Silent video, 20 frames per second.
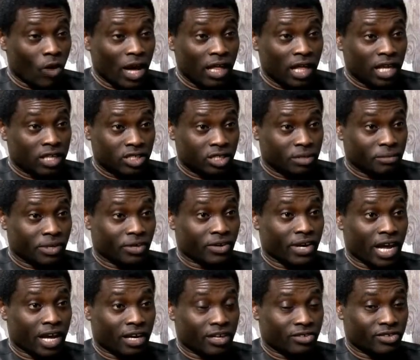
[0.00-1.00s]
One has to be
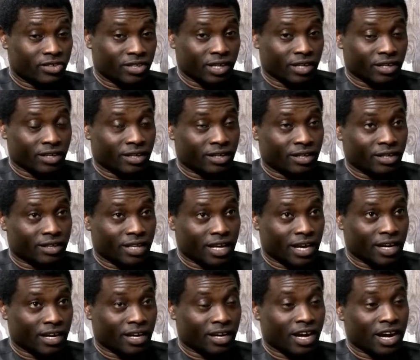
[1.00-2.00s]
realistic
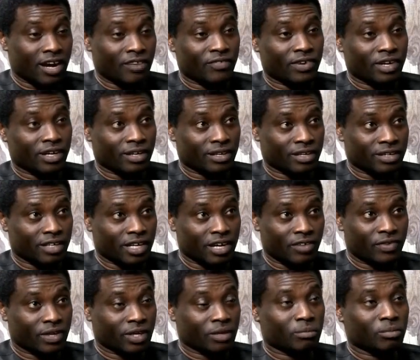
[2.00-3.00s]
that in Africa,
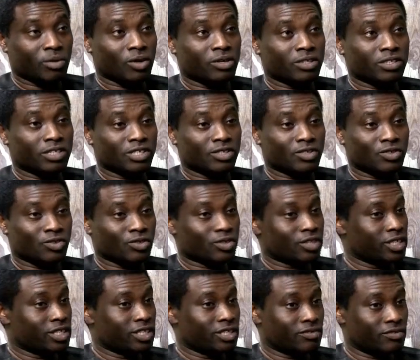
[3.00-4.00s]
the African politics is
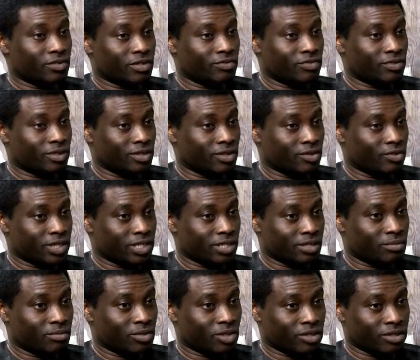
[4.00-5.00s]
totally different from the
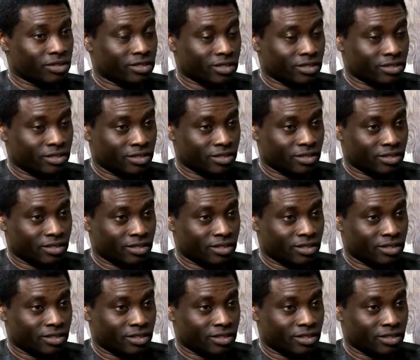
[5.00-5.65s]
Western politics.